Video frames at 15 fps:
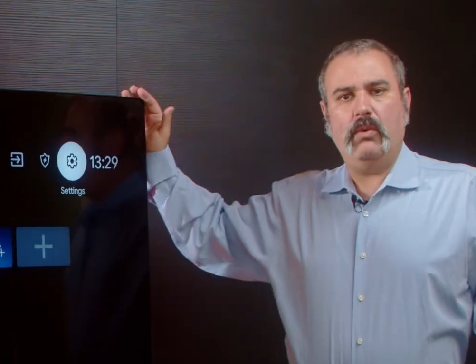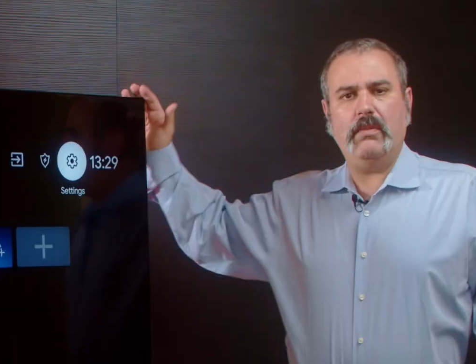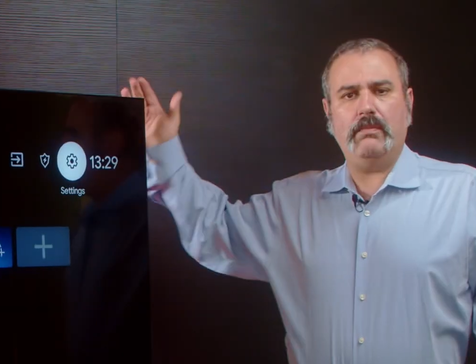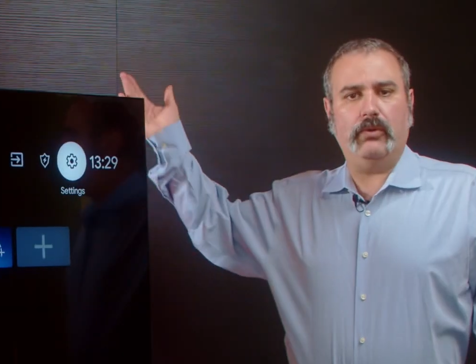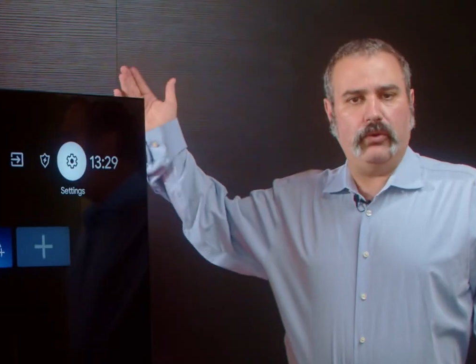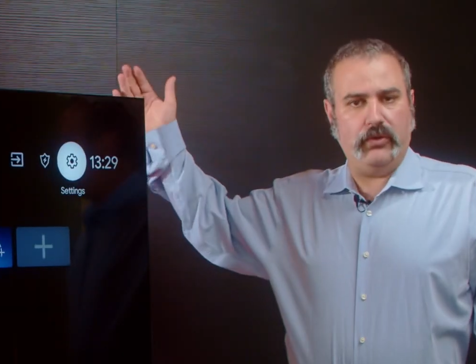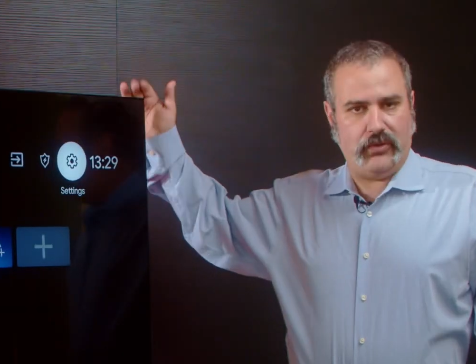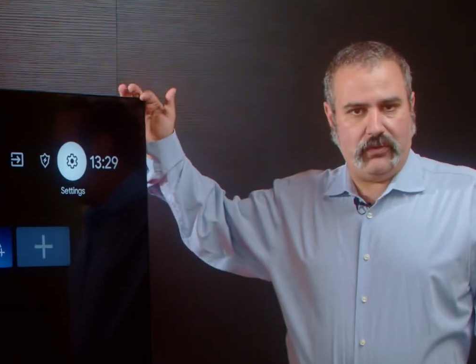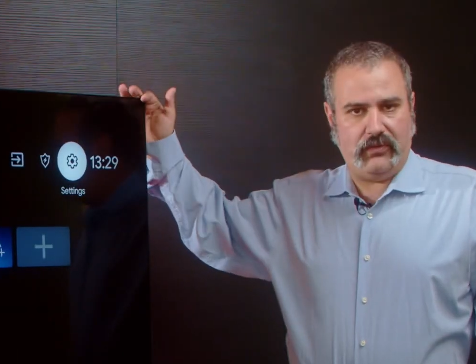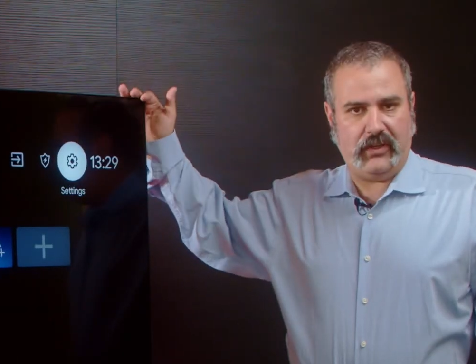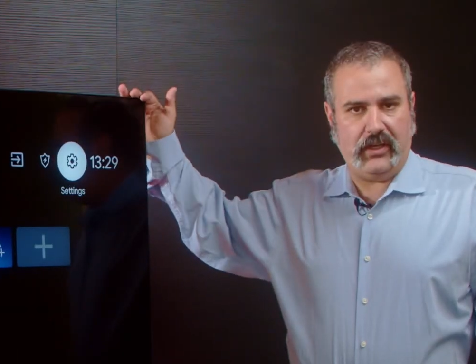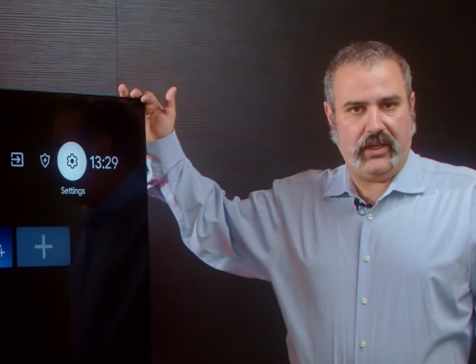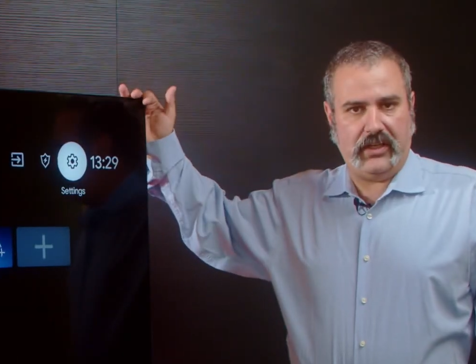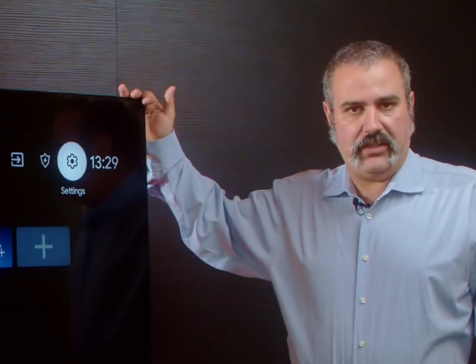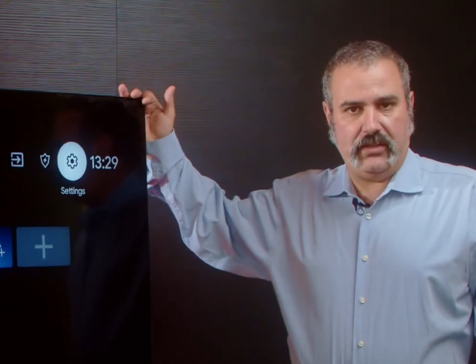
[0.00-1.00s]
With Bluetooth
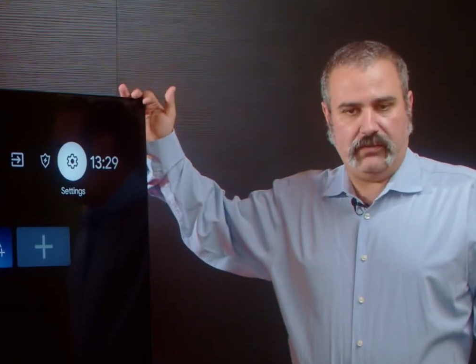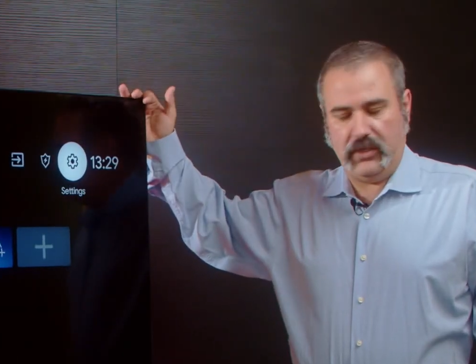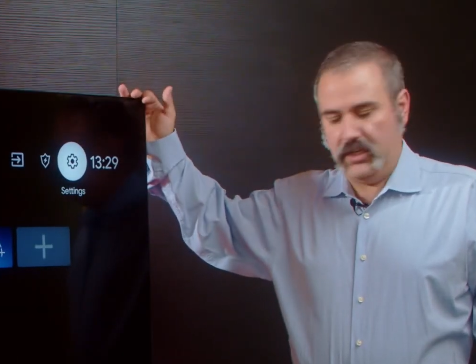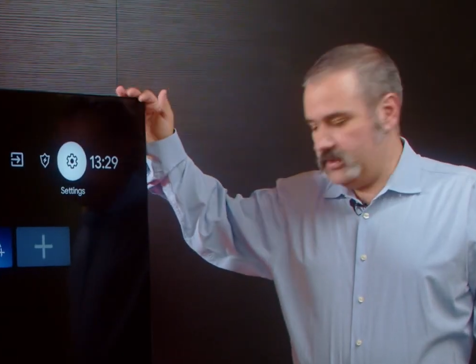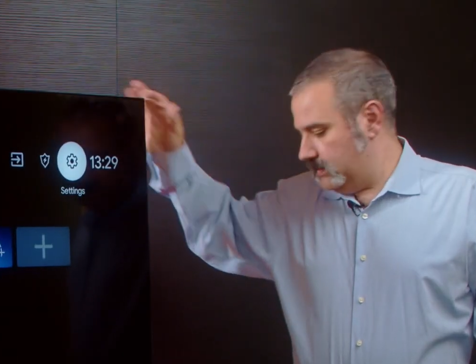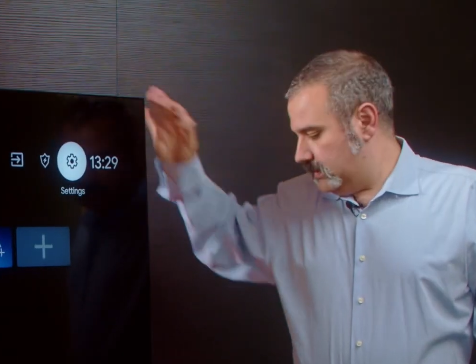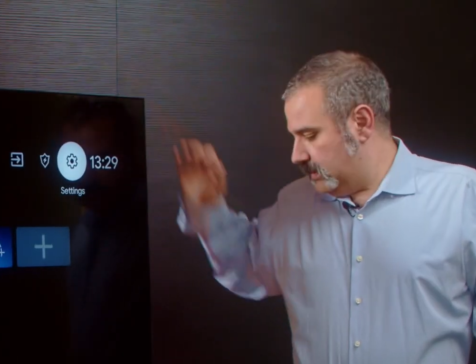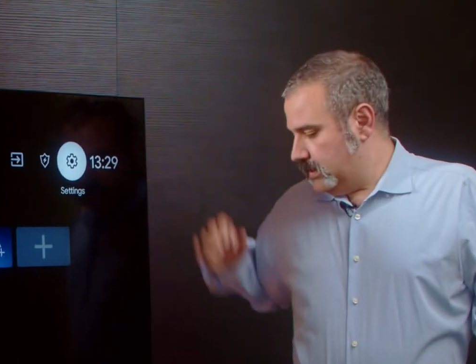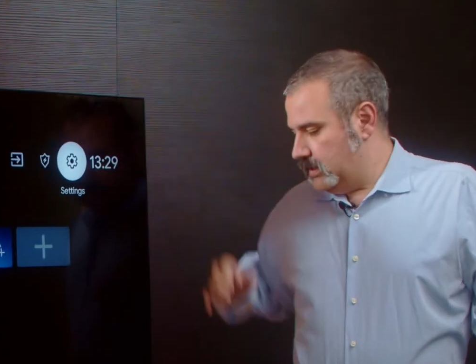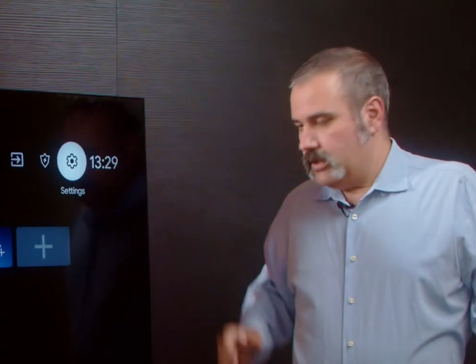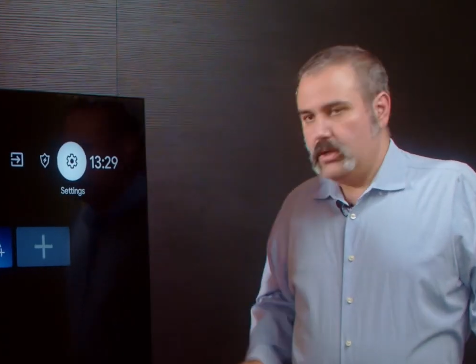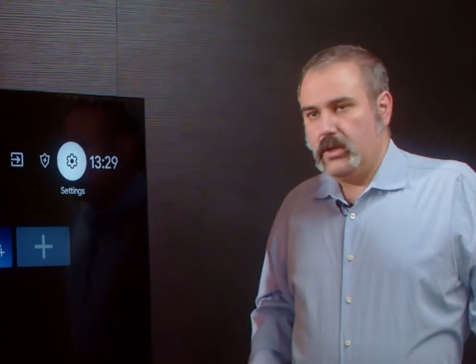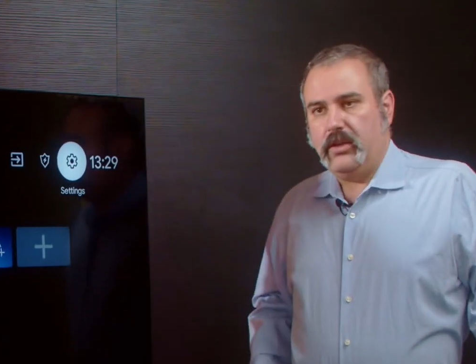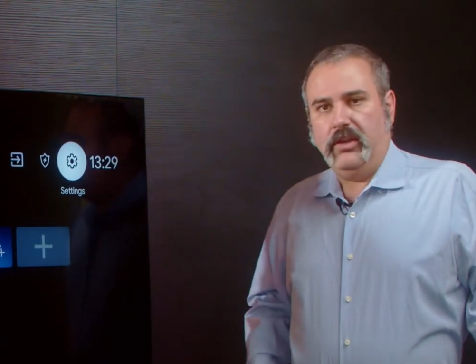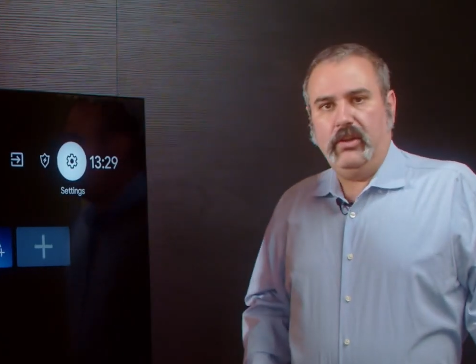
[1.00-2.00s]
connectivity,
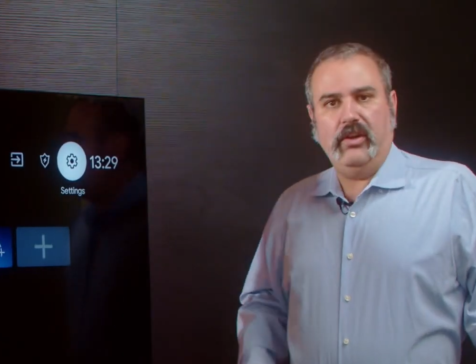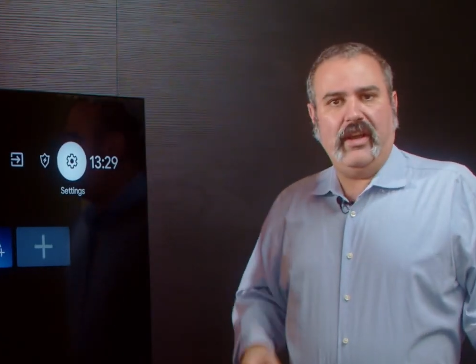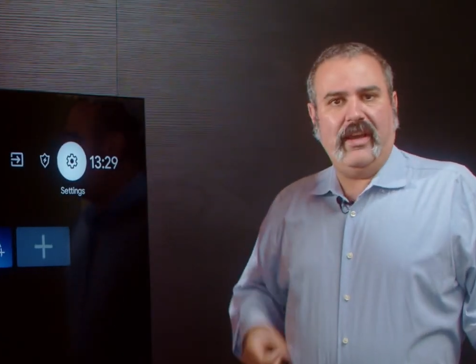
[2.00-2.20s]
you